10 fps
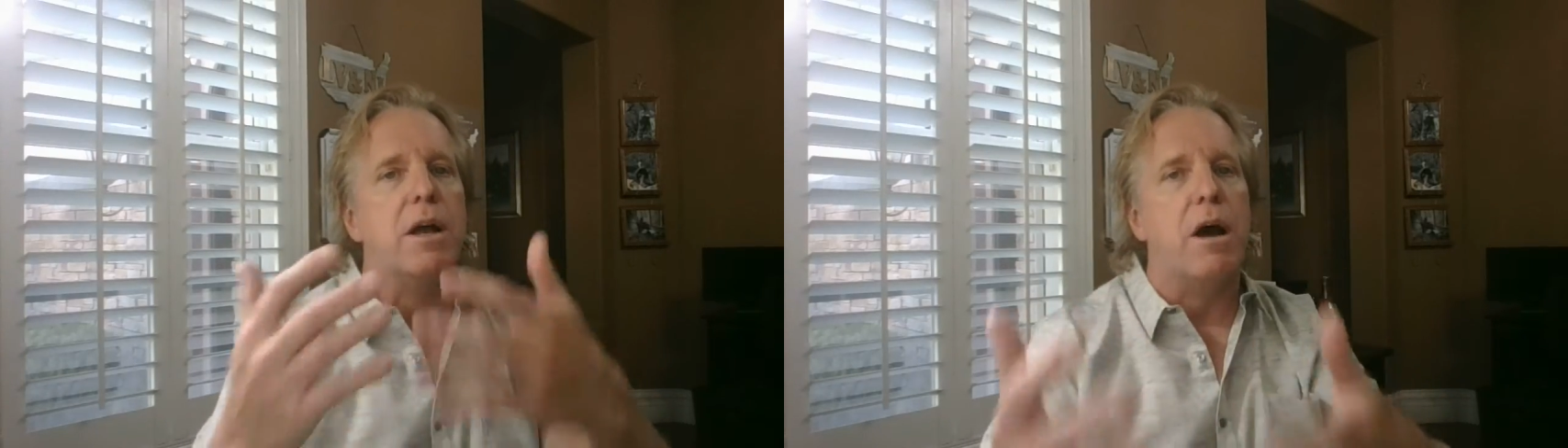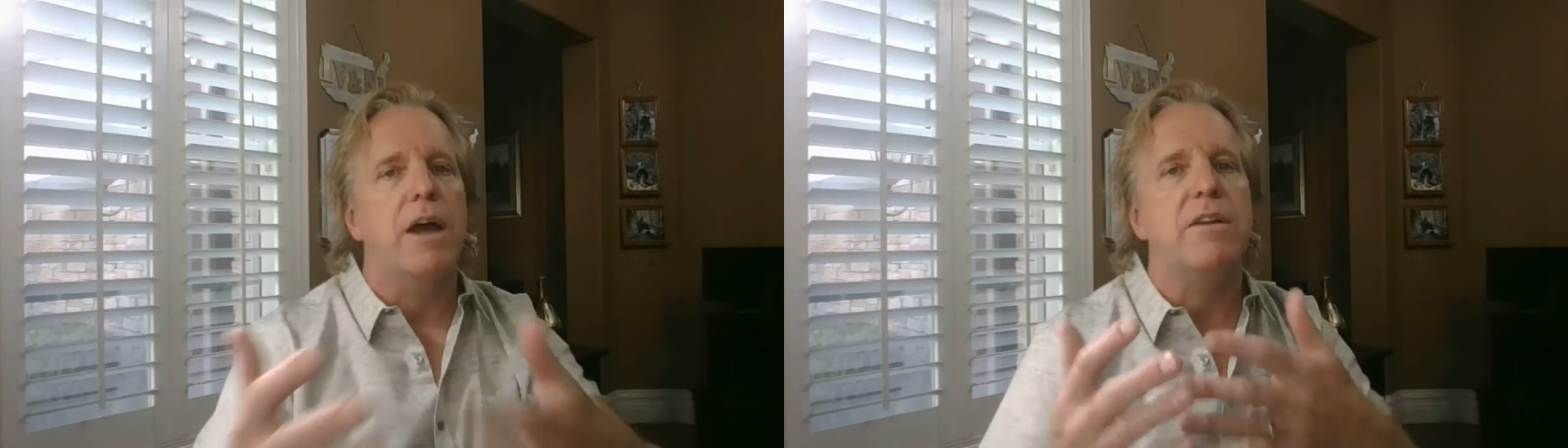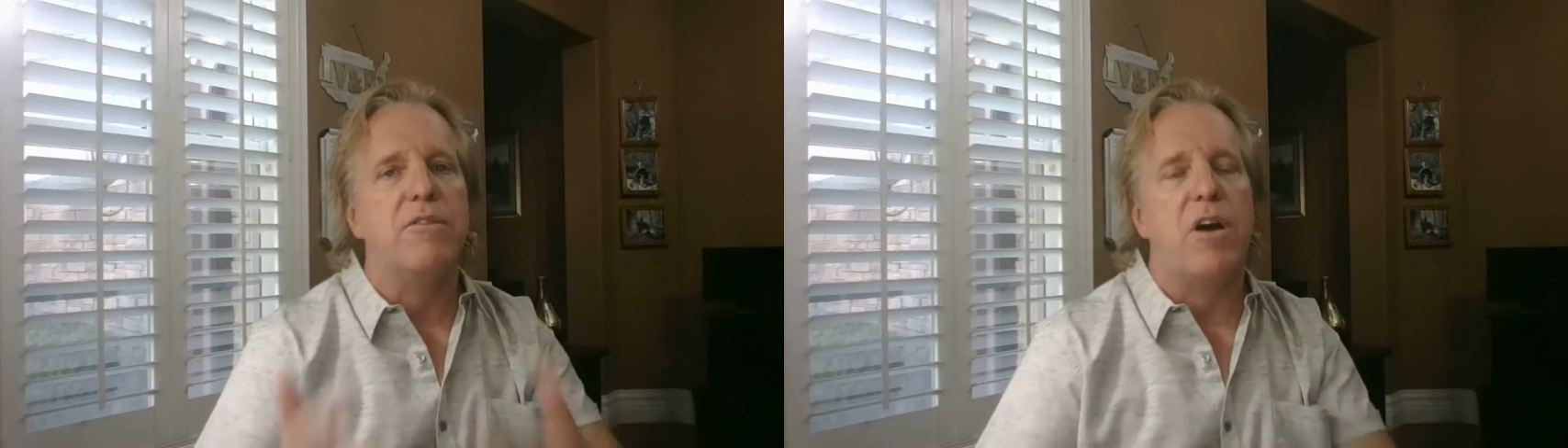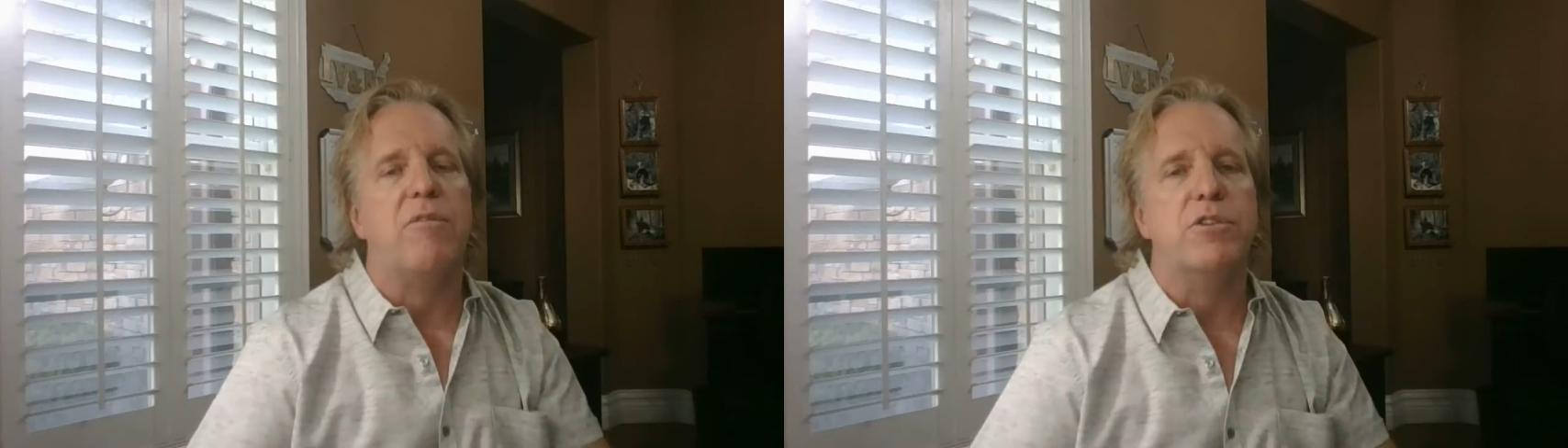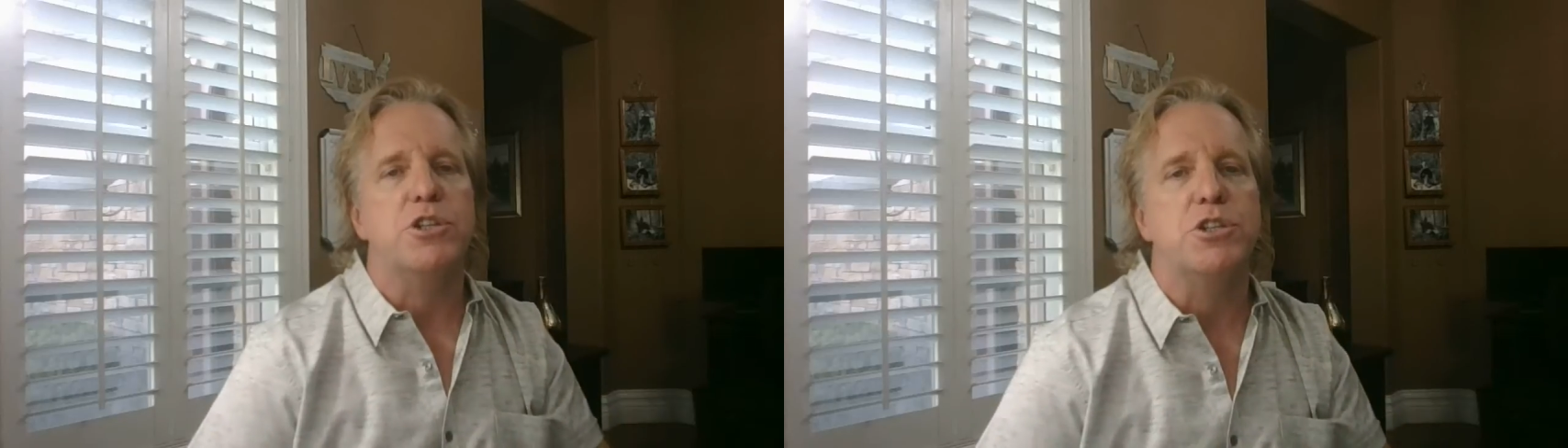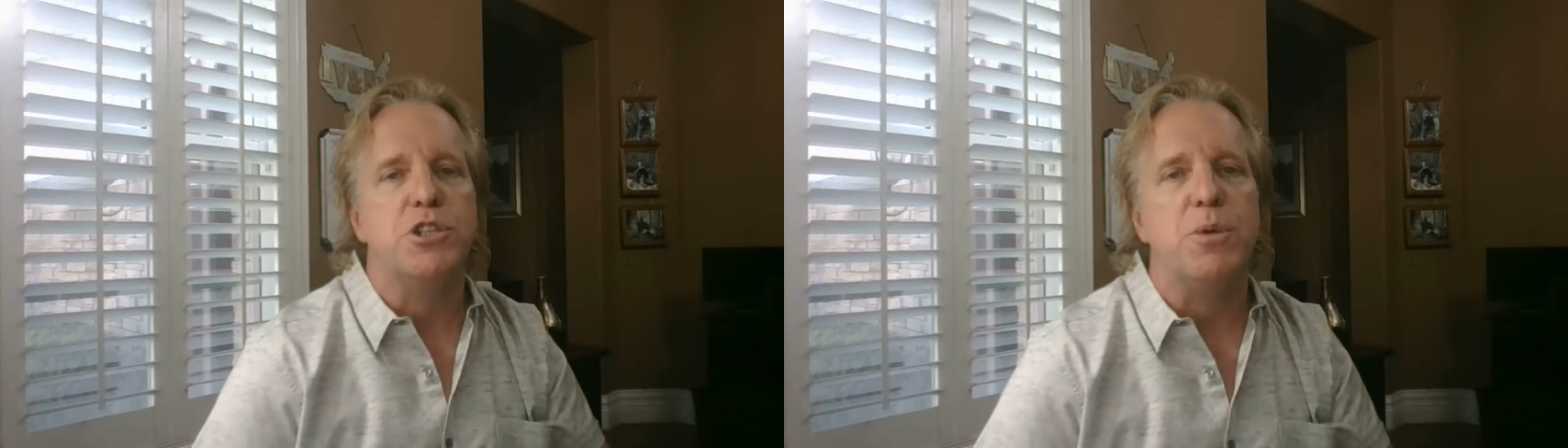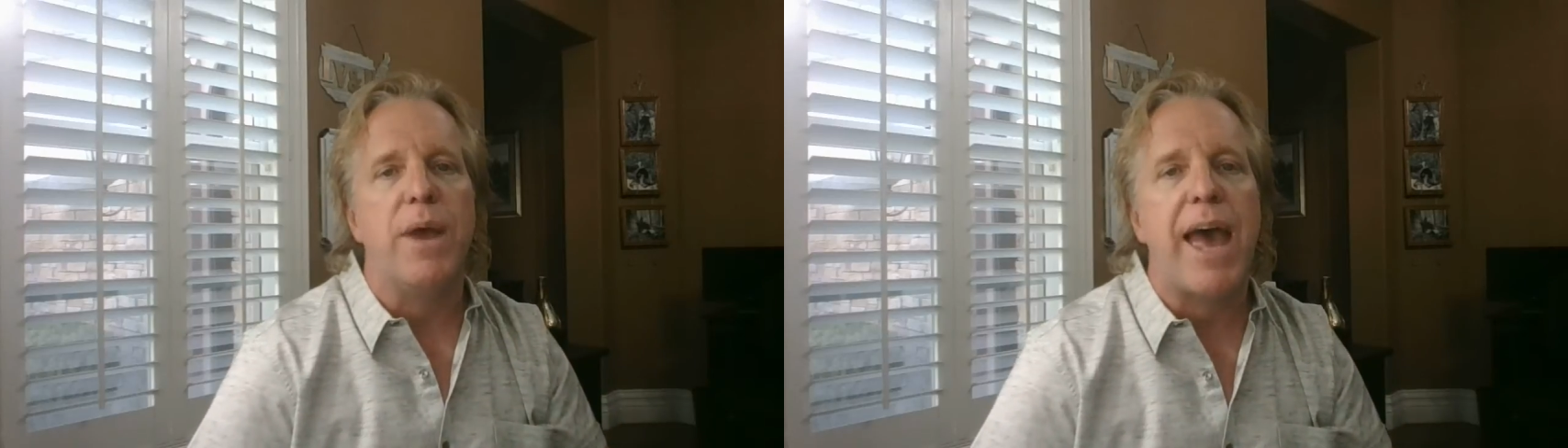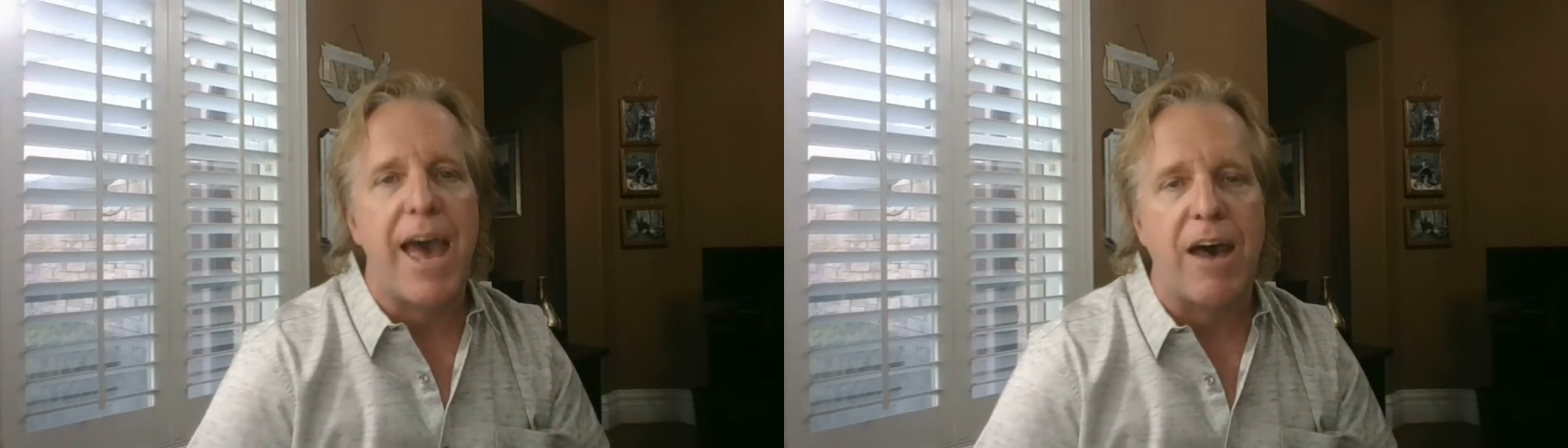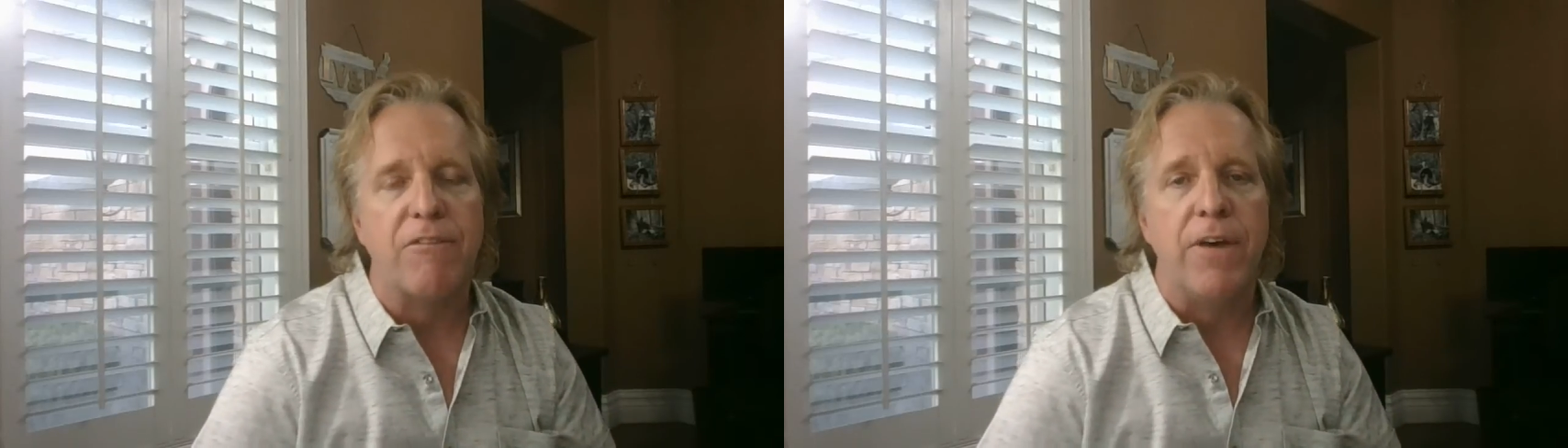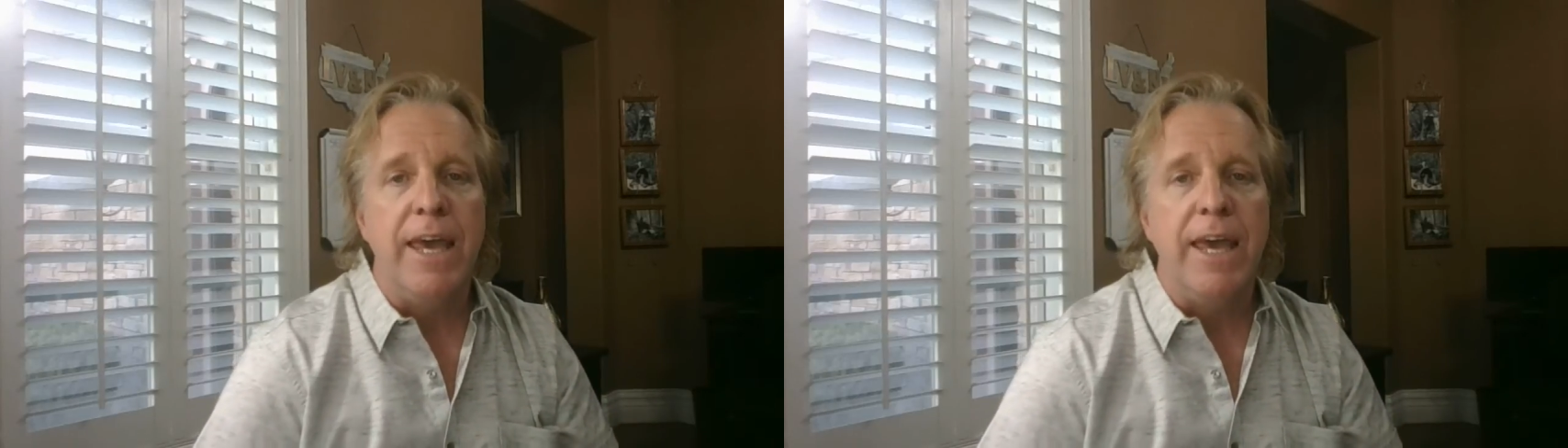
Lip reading: kind of coverages you have.